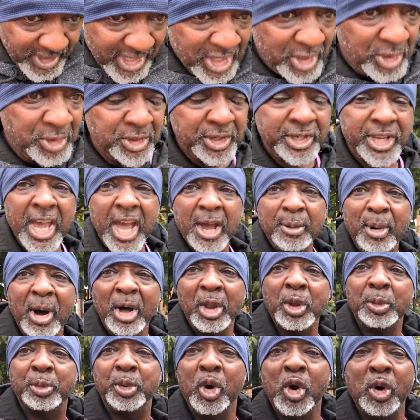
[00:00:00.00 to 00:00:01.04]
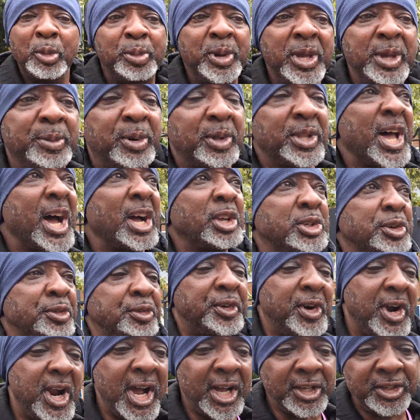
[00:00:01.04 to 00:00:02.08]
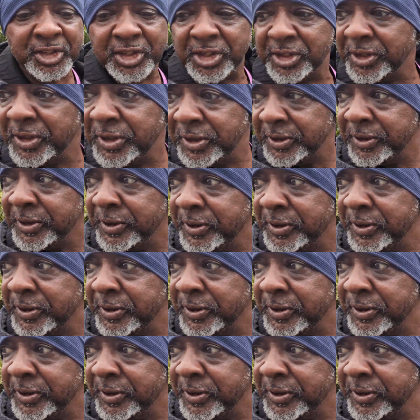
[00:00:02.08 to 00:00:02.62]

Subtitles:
He doesn't care about the poor people, Nigel Farage.